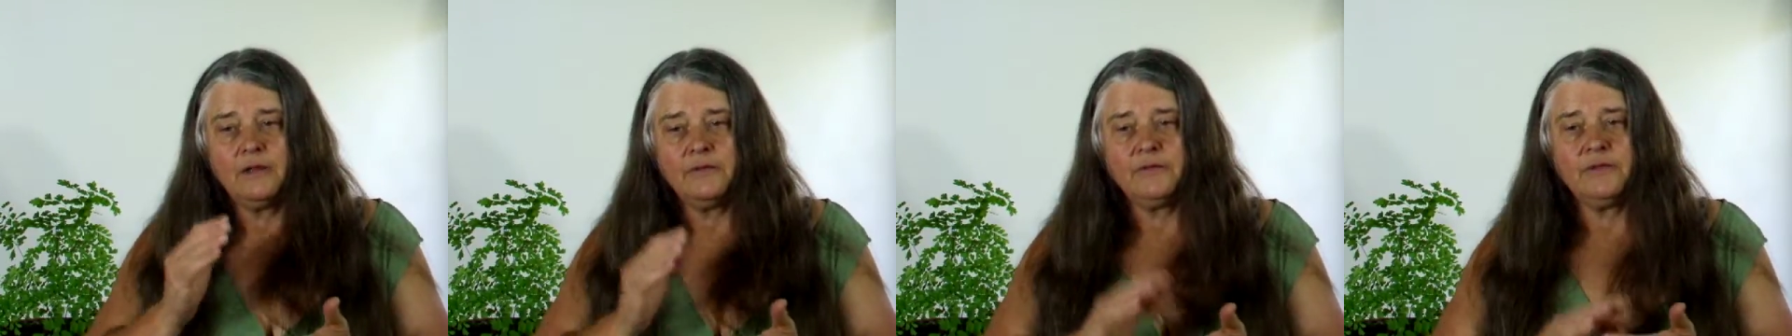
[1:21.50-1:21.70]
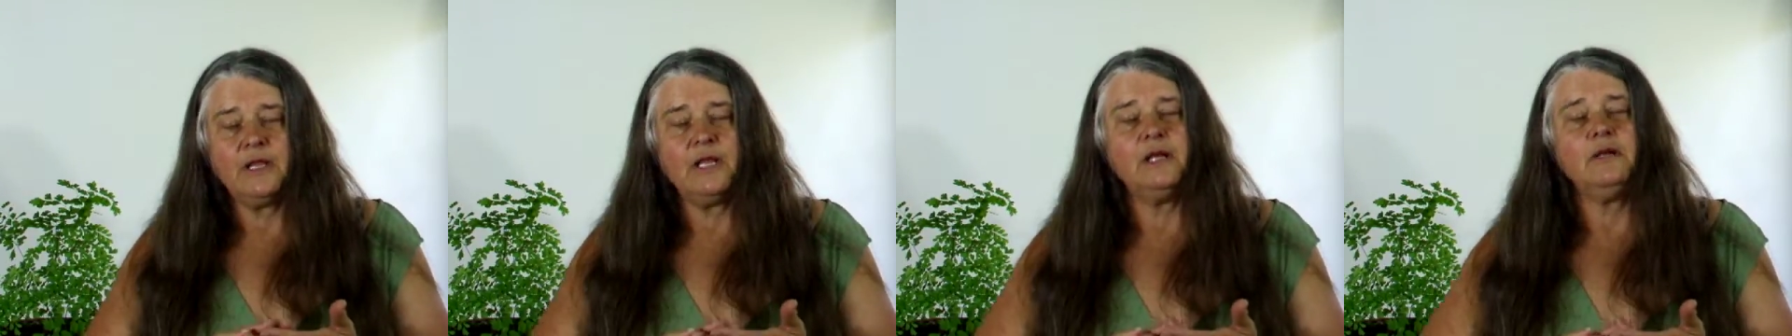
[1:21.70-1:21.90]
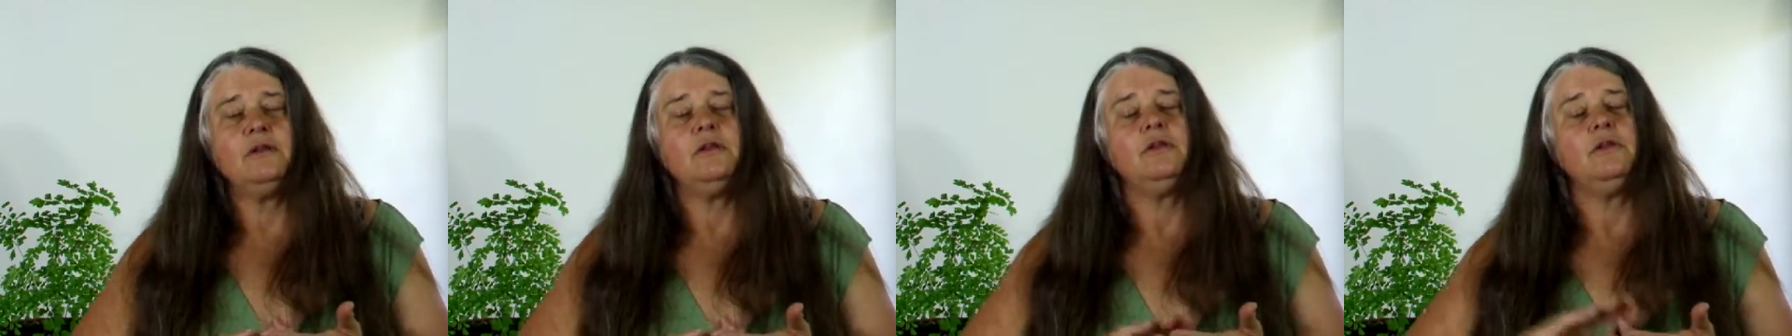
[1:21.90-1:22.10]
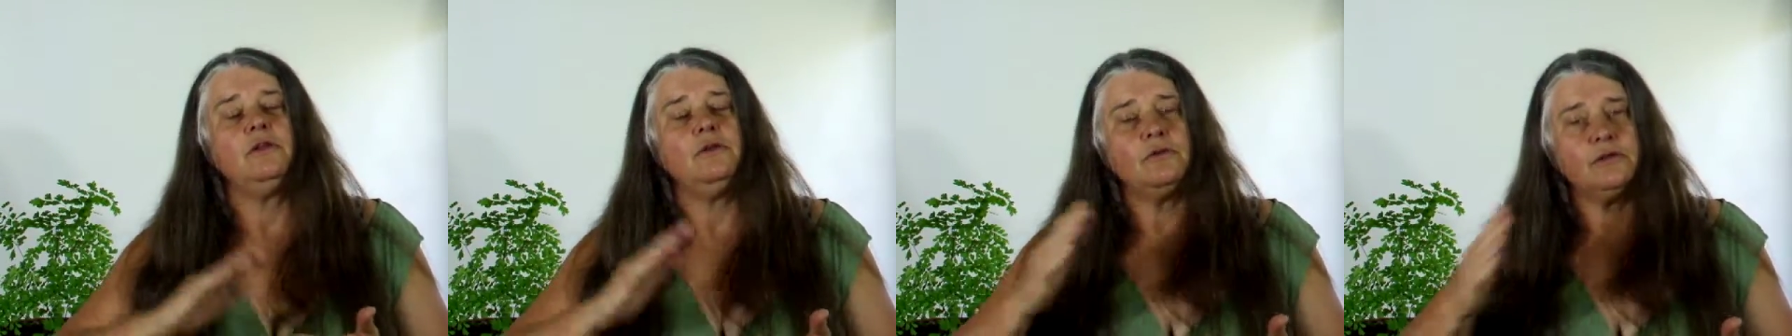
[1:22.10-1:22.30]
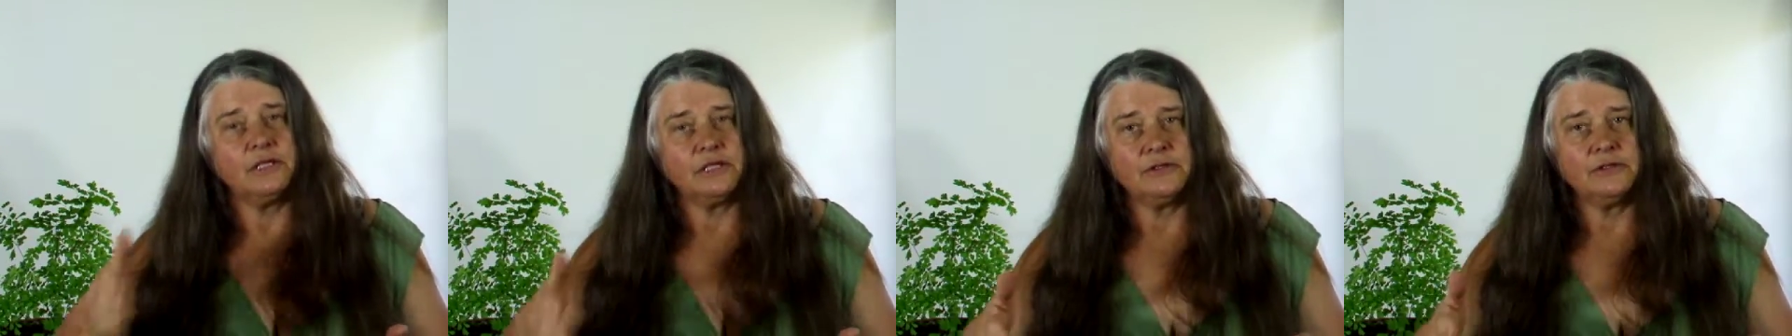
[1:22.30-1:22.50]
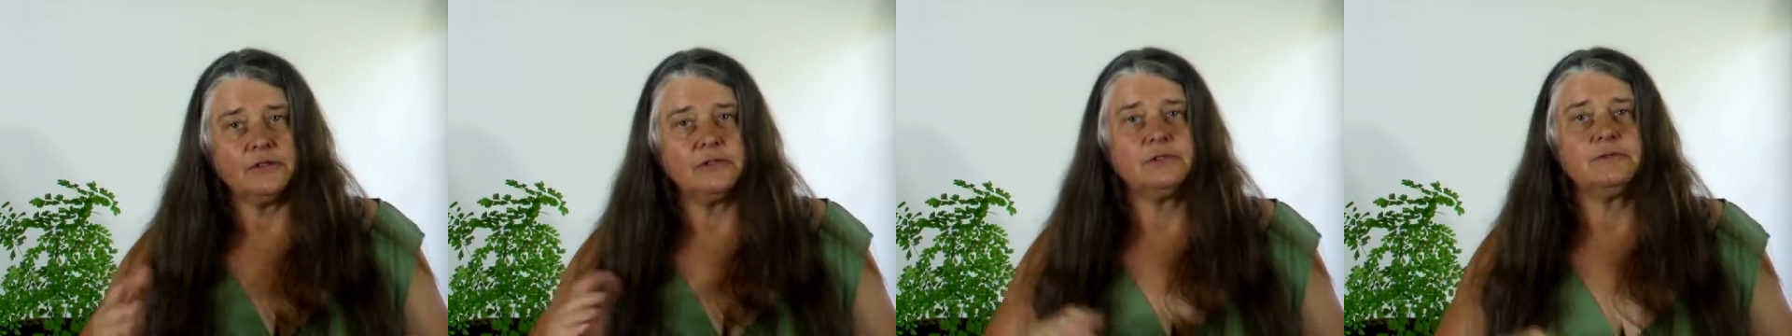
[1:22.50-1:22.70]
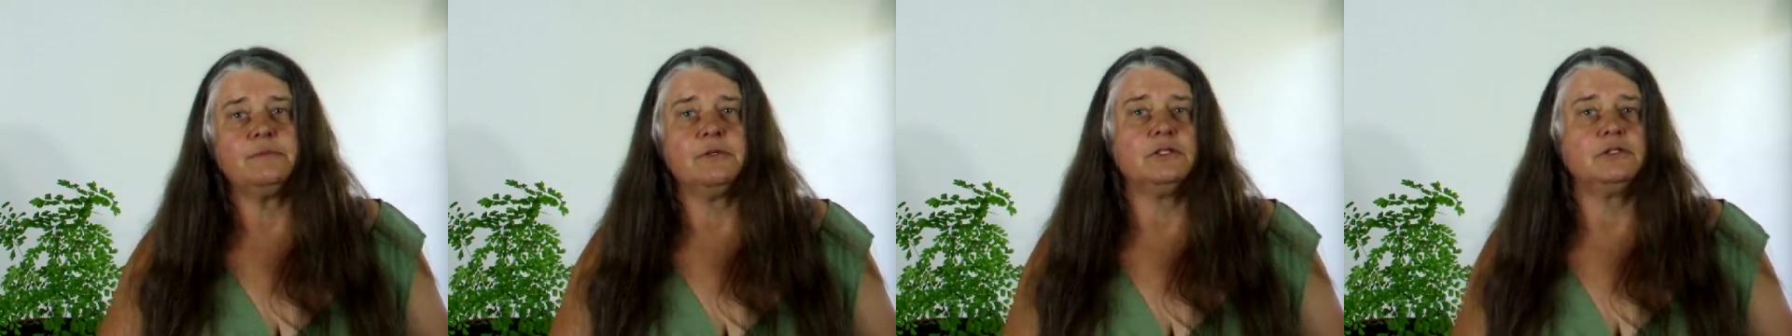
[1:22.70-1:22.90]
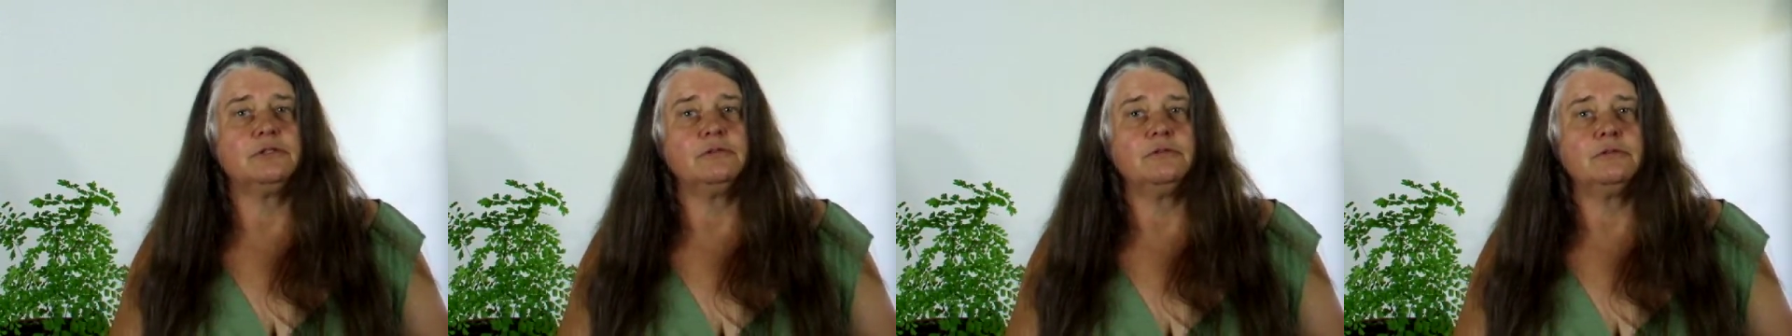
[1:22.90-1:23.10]
Then you'll get the
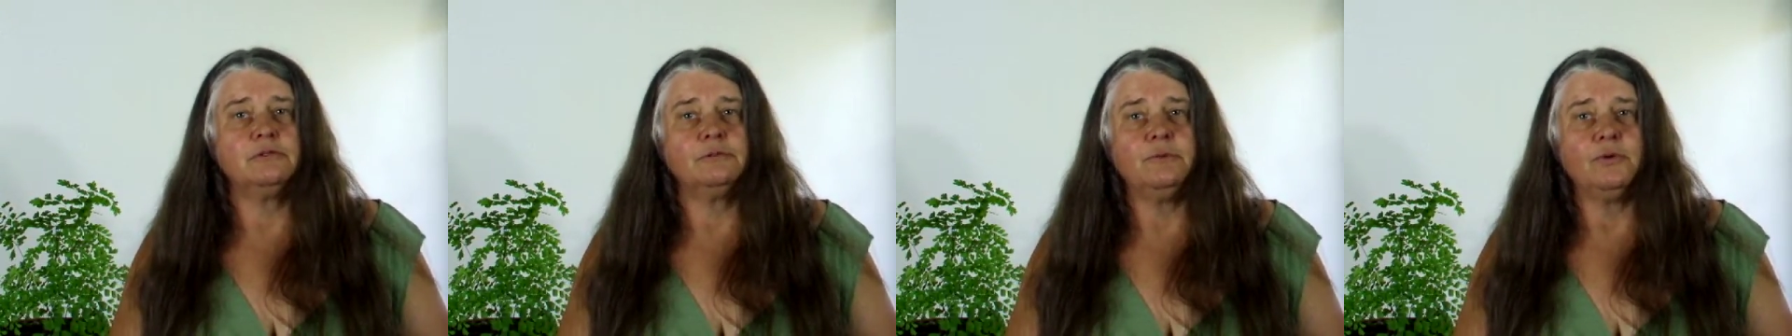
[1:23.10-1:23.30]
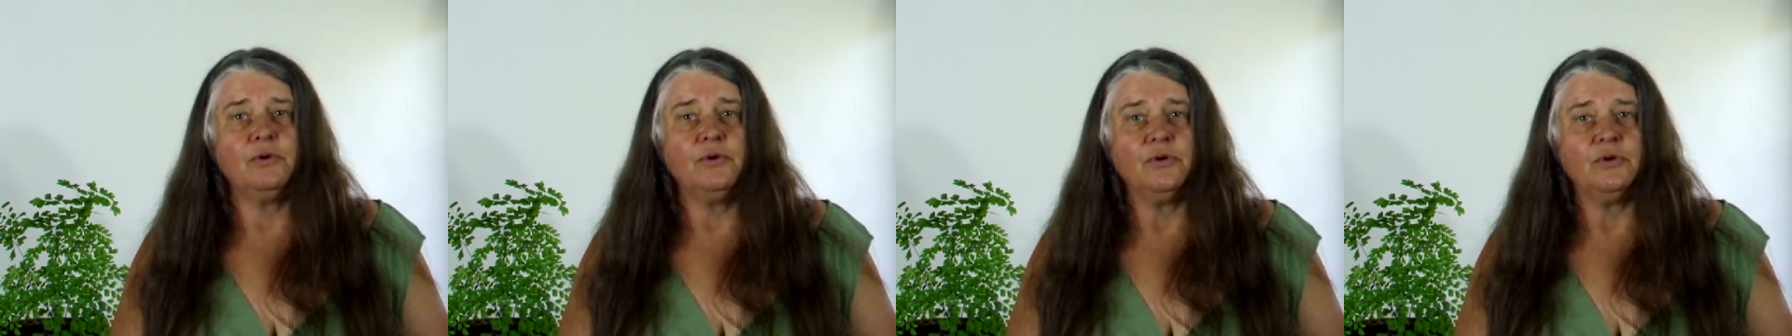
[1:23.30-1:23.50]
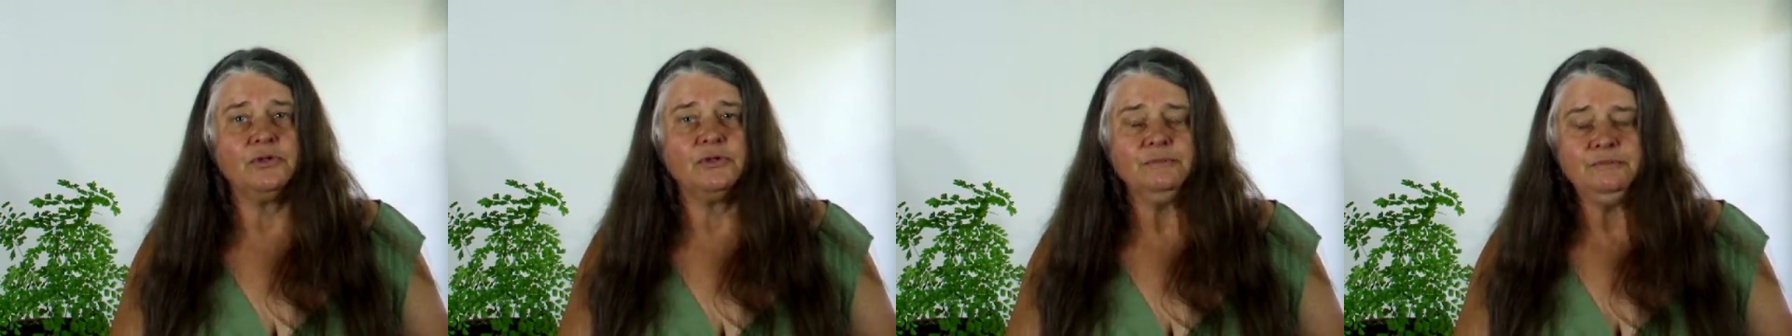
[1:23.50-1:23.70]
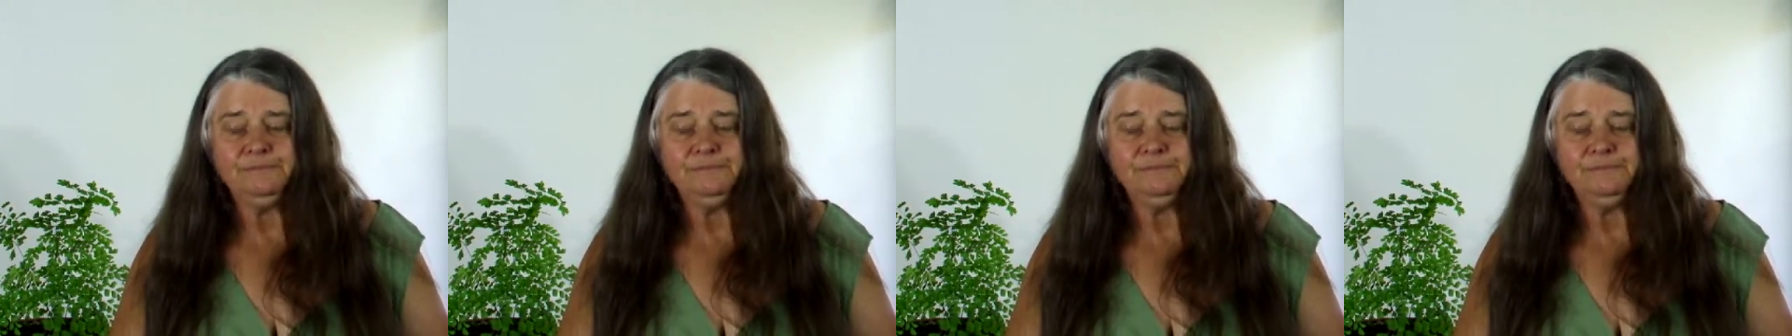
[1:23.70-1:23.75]
special report.